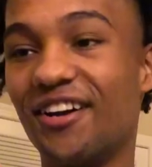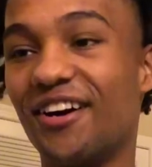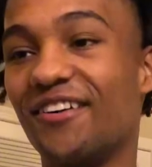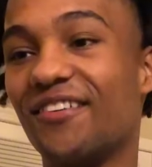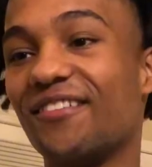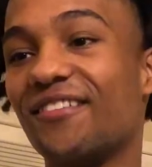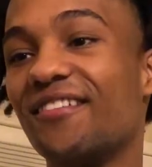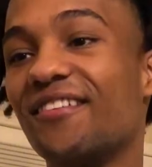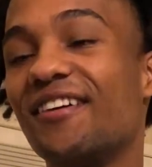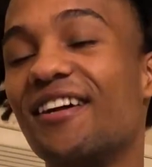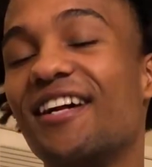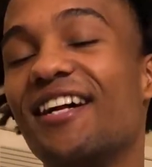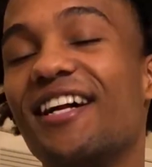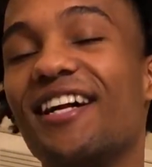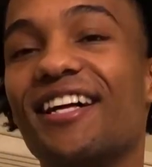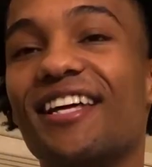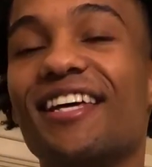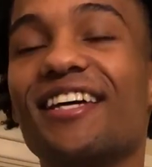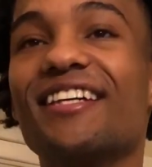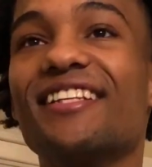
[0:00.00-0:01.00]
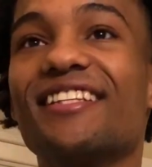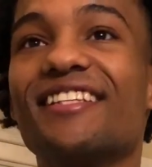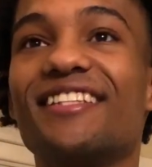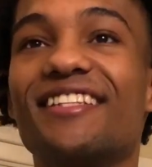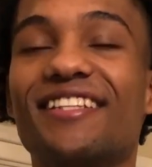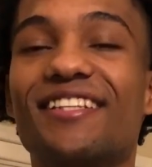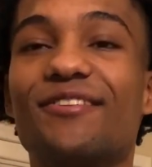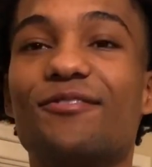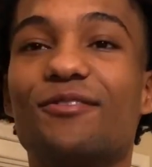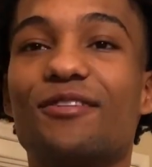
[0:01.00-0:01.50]
know, it's
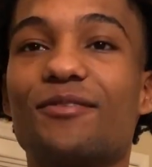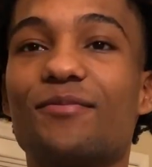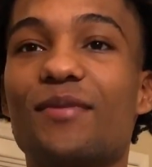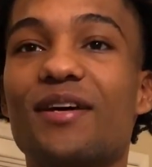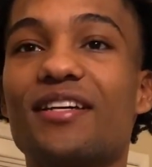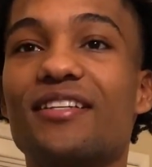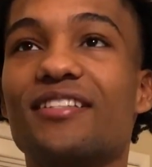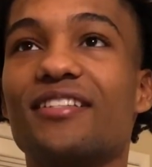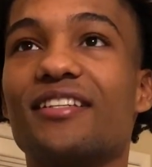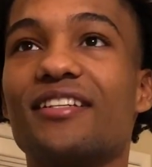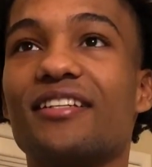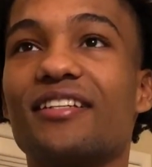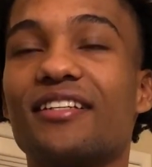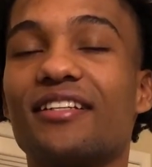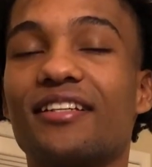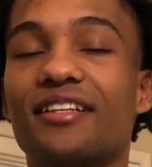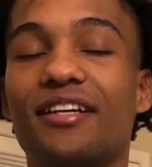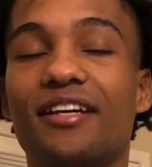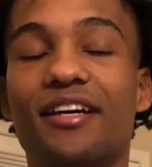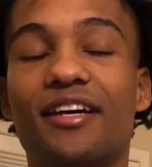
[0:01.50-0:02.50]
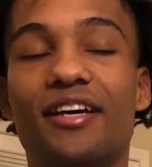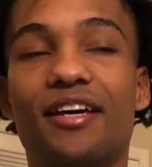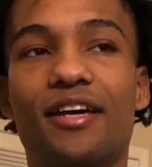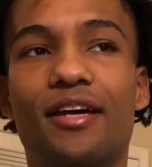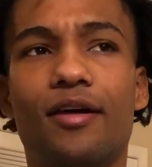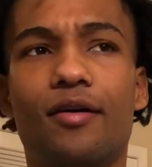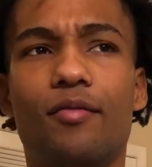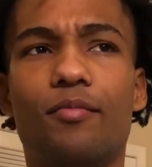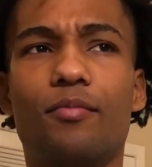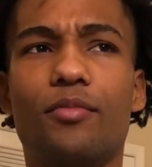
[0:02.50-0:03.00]
it was amazing.
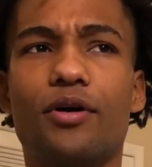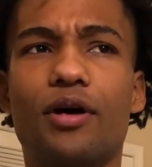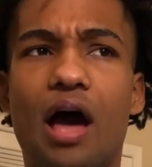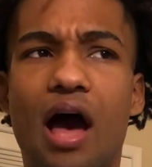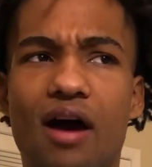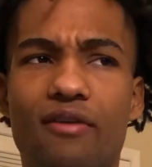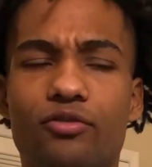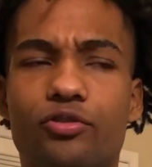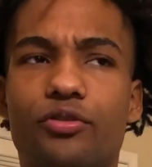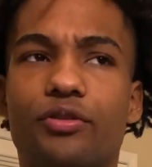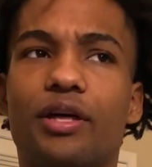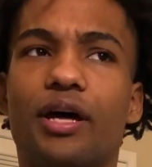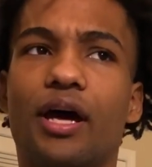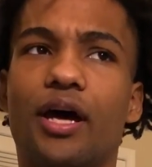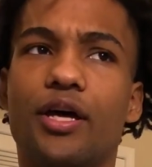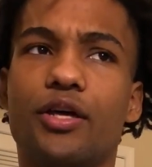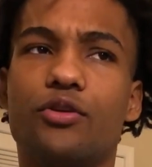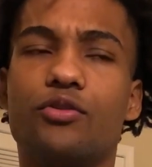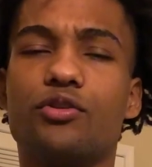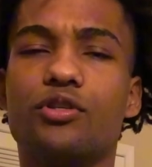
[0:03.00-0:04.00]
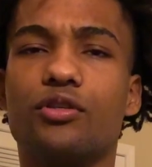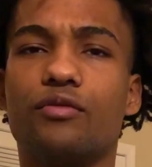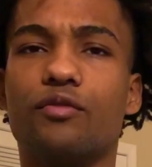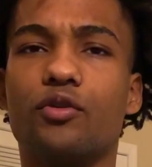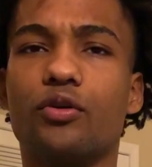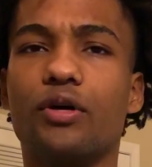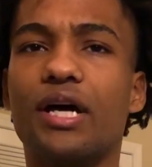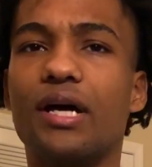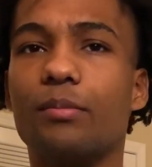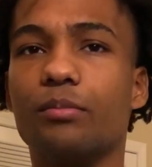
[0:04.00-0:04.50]
But after that, you just
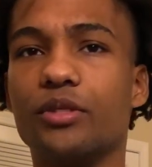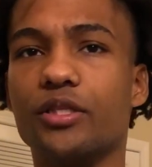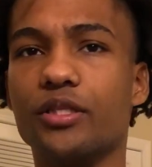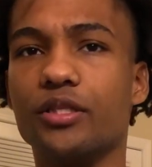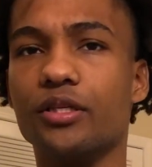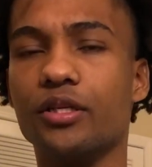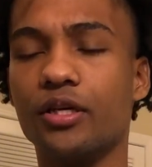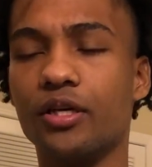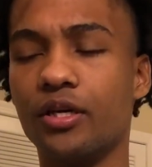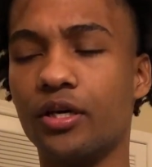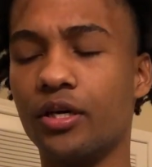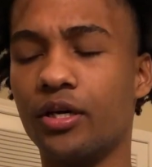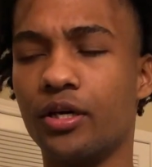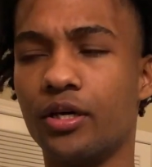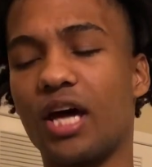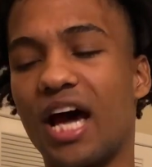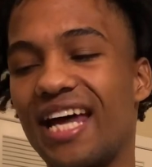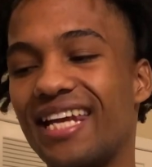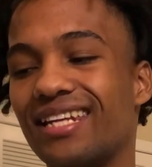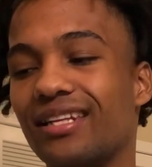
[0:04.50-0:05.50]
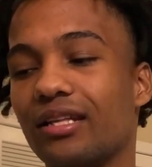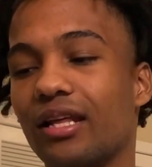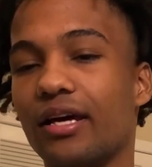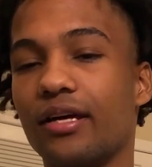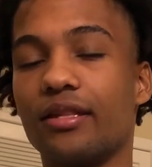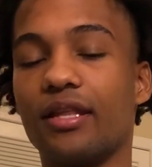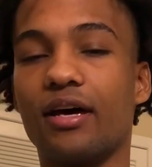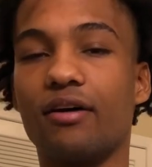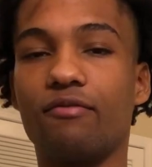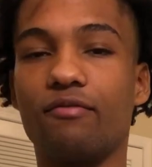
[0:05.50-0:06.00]
feel empty. I didn't like
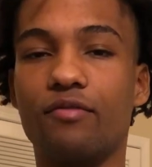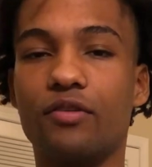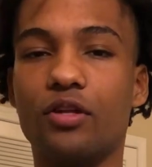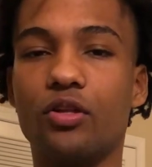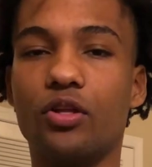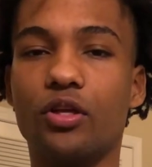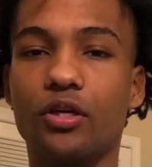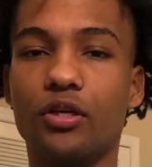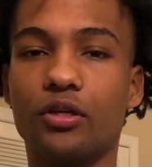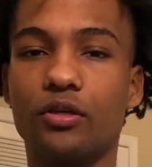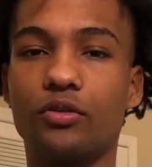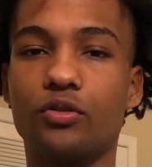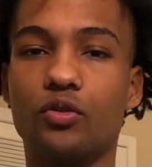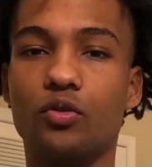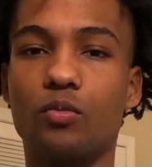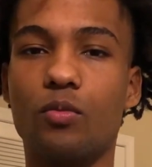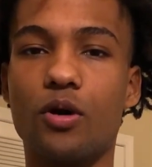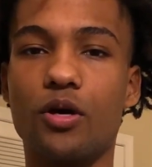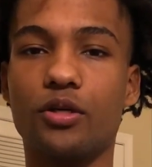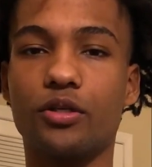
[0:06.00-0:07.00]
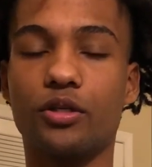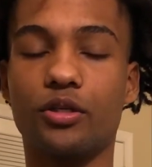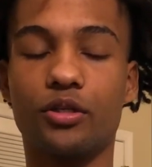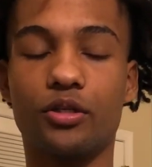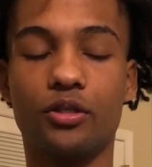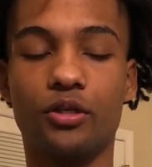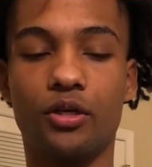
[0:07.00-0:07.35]
that feeling too much.